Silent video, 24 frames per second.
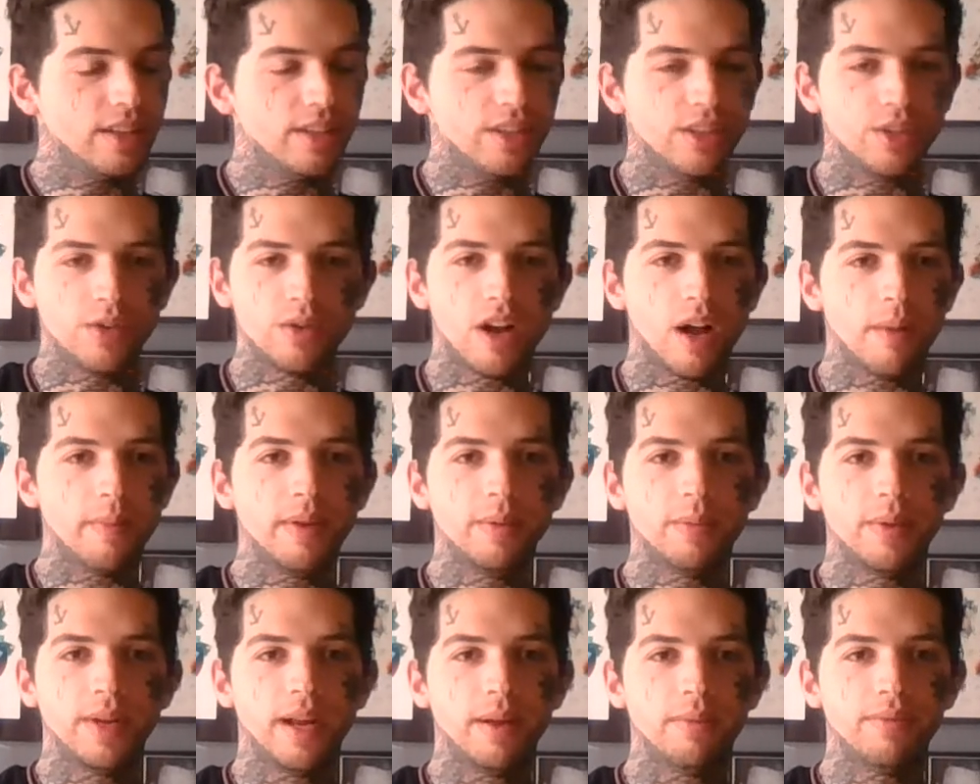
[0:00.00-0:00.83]
you come
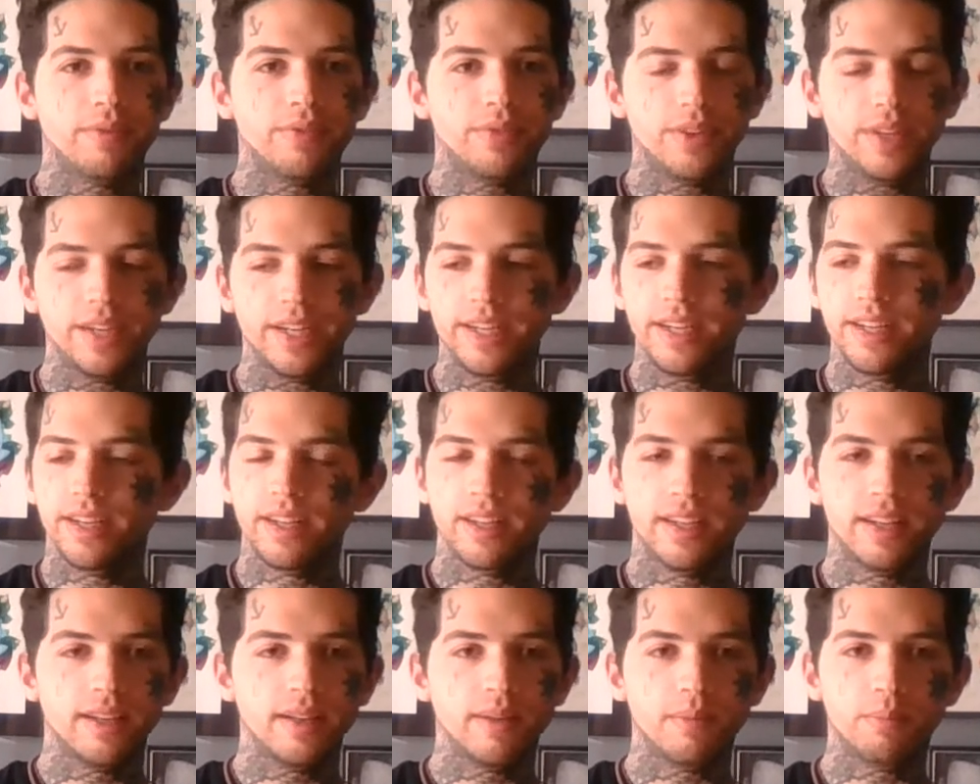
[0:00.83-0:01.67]
in when I'm free,
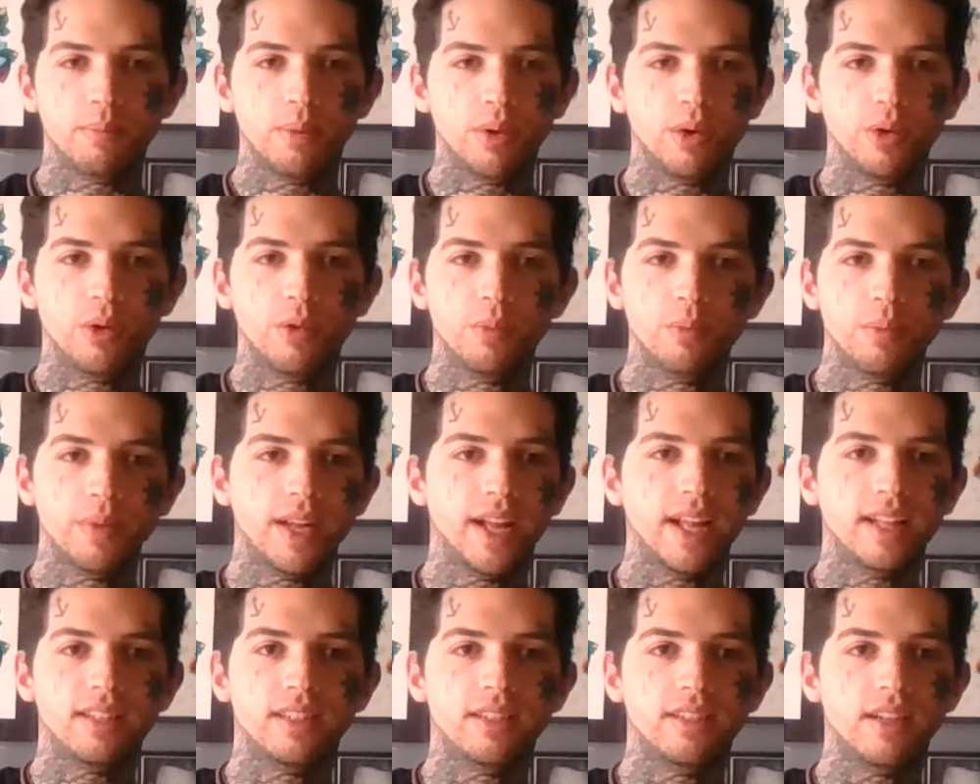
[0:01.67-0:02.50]
boom,
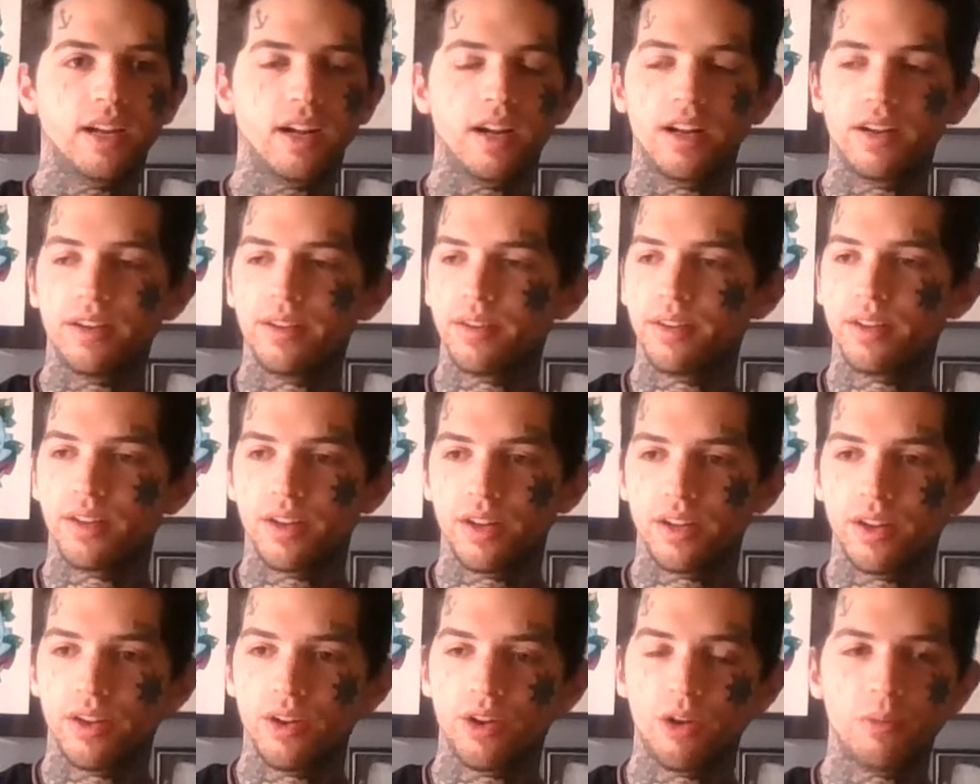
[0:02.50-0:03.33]
it's done.
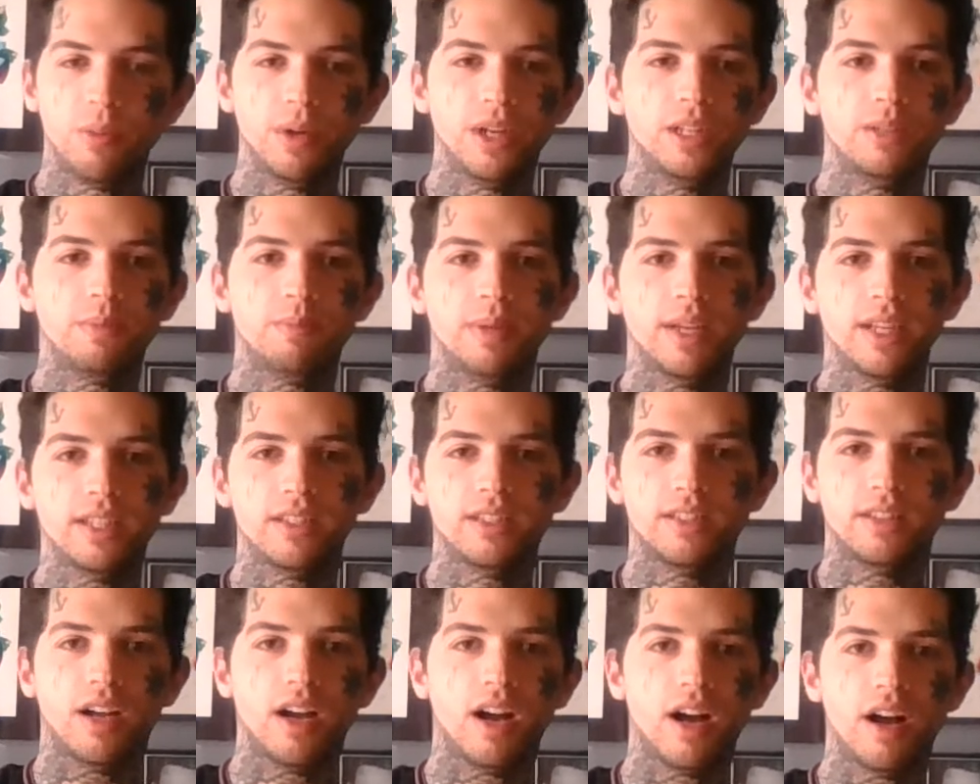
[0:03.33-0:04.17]
Nobody's
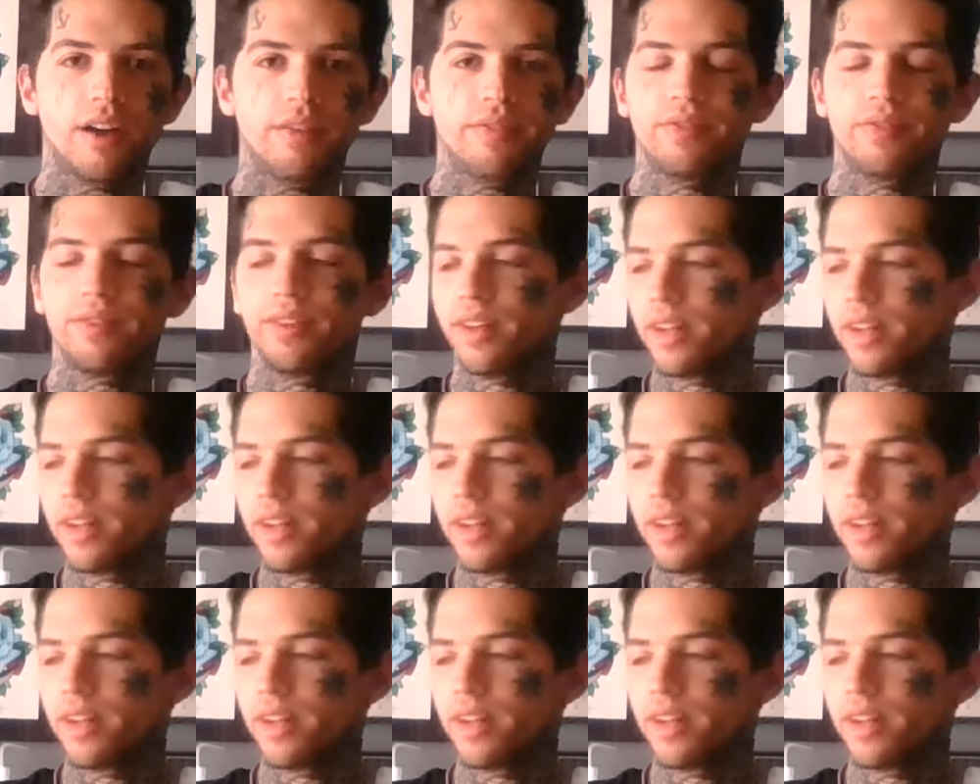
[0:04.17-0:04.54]
pissed off.